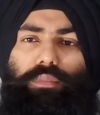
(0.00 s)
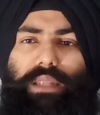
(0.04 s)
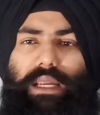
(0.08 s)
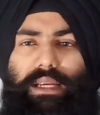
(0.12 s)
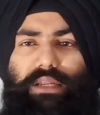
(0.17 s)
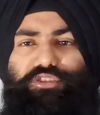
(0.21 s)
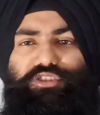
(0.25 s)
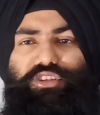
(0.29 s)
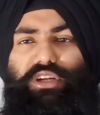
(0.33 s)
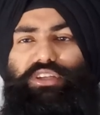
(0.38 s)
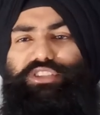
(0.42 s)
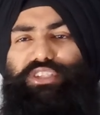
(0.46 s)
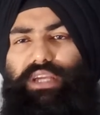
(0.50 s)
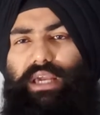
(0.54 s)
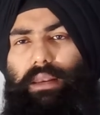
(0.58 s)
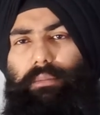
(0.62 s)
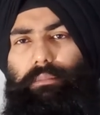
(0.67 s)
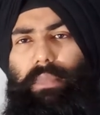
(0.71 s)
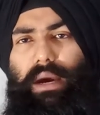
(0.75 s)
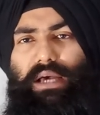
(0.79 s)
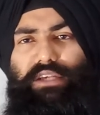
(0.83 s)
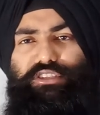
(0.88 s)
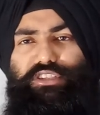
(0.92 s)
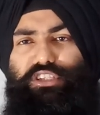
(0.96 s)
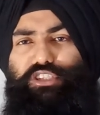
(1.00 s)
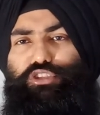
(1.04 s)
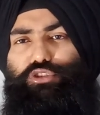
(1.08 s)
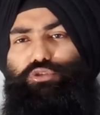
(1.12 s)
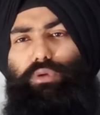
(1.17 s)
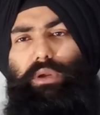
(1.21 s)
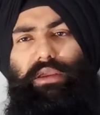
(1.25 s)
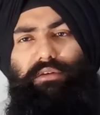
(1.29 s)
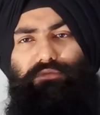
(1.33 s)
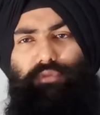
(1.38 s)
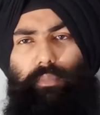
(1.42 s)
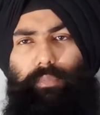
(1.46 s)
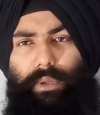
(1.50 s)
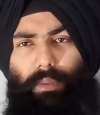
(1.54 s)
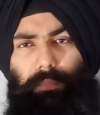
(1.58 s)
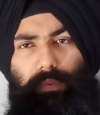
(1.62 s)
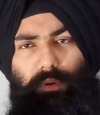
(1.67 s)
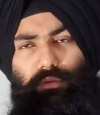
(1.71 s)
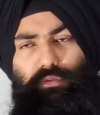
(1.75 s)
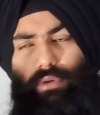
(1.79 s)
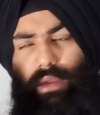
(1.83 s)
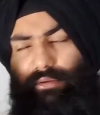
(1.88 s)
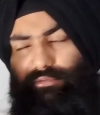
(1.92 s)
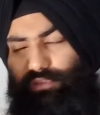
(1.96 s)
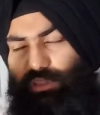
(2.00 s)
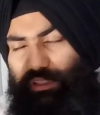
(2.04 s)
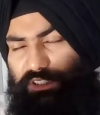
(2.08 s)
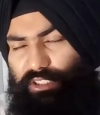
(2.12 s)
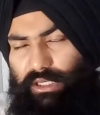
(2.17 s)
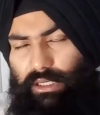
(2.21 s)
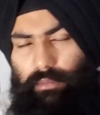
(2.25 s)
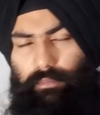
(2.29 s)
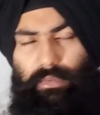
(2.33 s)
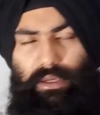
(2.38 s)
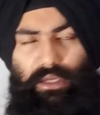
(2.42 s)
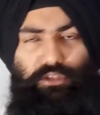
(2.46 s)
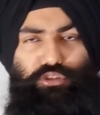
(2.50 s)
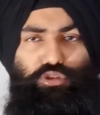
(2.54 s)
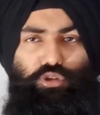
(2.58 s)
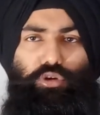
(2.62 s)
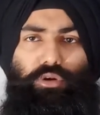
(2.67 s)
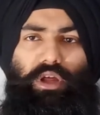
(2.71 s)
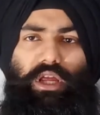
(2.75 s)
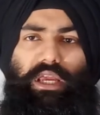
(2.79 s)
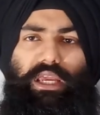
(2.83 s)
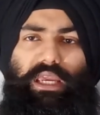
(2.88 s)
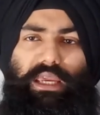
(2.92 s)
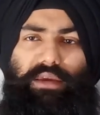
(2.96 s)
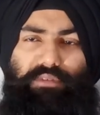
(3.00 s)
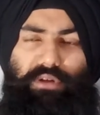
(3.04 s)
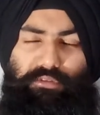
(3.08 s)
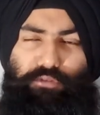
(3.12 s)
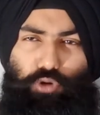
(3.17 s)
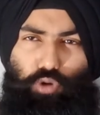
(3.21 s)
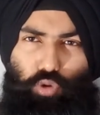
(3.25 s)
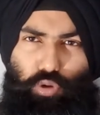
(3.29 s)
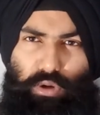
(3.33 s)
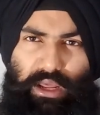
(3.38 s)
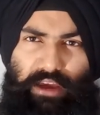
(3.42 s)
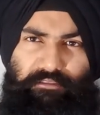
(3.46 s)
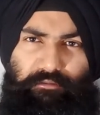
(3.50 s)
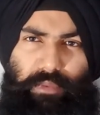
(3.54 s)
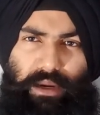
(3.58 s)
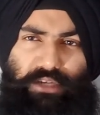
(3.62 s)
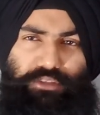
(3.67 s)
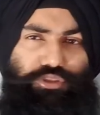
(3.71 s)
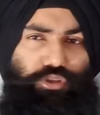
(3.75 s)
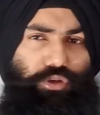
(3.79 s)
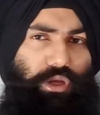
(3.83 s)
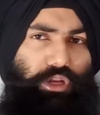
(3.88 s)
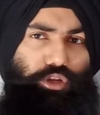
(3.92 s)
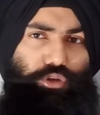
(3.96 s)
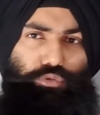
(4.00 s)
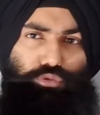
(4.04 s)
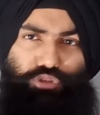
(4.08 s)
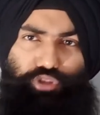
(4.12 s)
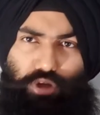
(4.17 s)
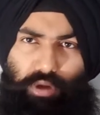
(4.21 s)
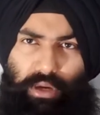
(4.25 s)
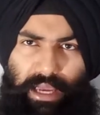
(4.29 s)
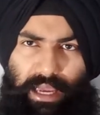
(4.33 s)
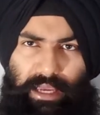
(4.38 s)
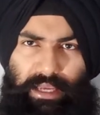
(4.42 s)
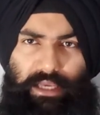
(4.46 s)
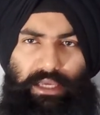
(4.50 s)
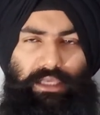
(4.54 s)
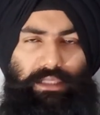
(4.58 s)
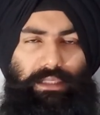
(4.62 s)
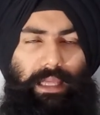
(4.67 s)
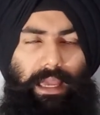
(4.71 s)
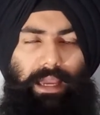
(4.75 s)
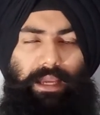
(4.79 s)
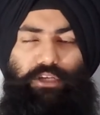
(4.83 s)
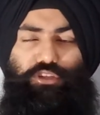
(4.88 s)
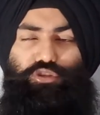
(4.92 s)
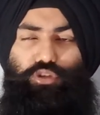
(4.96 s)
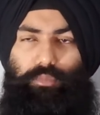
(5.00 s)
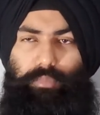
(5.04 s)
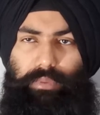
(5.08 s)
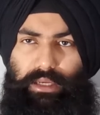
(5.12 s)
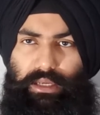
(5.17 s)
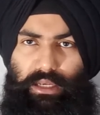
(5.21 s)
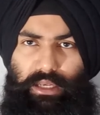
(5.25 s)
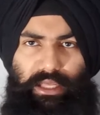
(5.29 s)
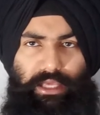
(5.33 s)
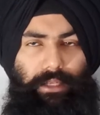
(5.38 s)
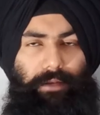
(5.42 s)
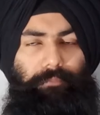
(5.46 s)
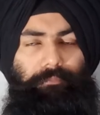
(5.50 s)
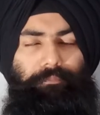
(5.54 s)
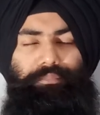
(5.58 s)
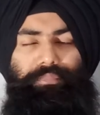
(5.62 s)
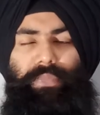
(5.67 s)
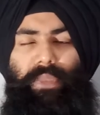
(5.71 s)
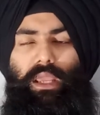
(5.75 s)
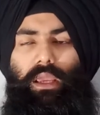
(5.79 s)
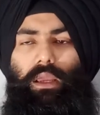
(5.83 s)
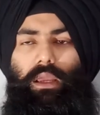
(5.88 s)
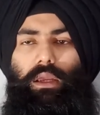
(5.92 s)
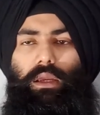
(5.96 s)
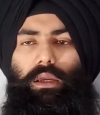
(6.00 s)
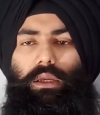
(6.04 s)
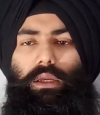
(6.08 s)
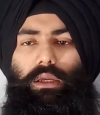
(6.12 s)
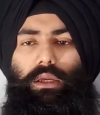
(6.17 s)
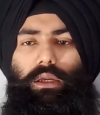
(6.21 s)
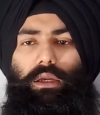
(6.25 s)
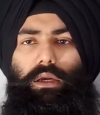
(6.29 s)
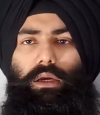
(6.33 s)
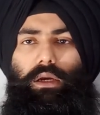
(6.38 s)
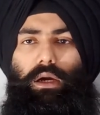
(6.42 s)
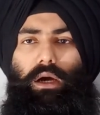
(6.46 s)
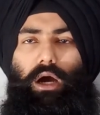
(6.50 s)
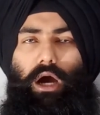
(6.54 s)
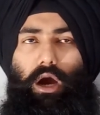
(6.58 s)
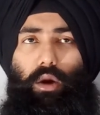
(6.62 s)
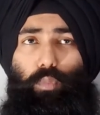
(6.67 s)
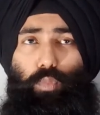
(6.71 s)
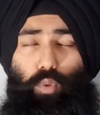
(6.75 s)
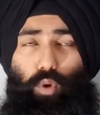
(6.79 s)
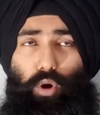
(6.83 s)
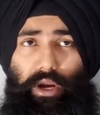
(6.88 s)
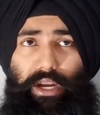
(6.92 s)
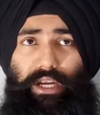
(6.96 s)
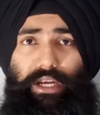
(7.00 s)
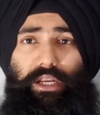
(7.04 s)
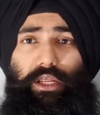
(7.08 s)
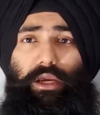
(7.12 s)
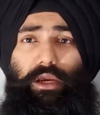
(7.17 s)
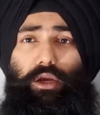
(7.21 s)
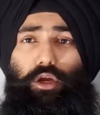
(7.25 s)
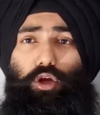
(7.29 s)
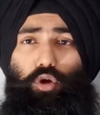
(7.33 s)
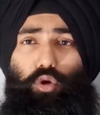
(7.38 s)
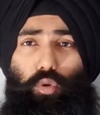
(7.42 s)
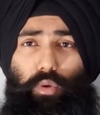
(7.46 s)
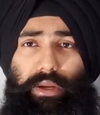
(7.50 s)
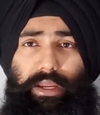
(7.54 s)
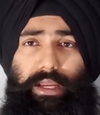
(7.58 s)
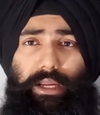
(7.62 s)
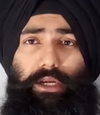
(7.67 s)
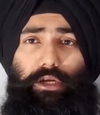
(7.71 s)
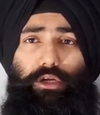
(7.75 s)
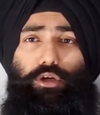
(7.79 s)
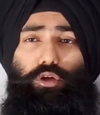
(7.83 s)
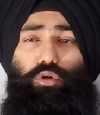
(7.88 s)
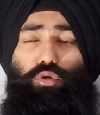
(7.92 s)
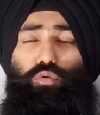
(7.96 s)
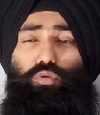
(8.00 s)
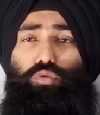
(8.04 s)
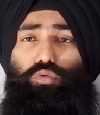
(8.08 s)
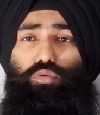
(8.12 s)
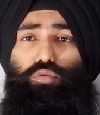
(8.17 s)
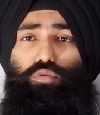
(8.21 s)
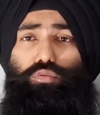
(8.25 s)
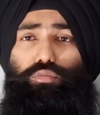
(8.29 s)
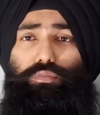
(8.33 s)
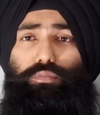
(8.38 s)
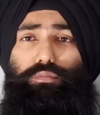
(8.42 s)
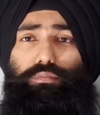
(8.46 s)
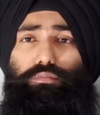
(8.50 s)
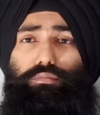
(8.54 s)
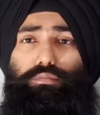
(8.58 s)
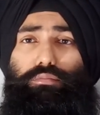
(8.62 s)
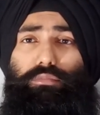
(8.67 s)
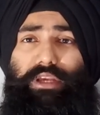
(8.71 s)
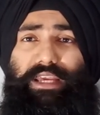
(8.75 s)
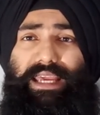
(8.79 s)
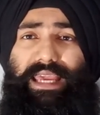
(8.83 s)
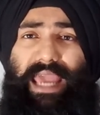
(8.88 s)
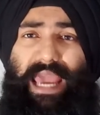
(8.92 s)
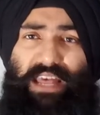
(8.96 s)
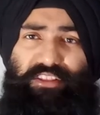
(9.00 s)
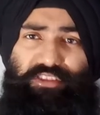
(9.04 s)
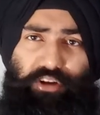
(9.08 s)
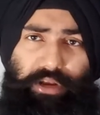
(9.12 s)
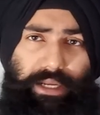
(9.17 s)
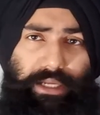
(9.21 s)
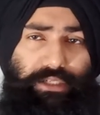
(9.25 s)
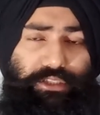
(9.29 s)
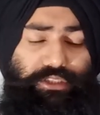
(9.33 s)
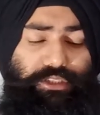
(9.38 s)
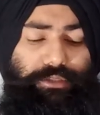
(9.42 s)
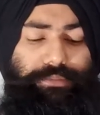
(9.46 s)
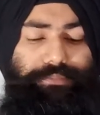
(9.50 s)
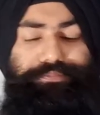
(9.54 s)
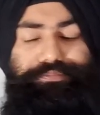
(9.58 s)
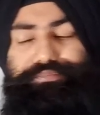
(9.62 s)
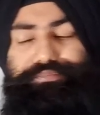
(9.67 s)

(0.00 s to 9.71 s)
that a surgical mask is doing for people who have surgical masks. So even if you don't have masks, you can use your hanky. The hanky should be clean. Avoid going to gatherings.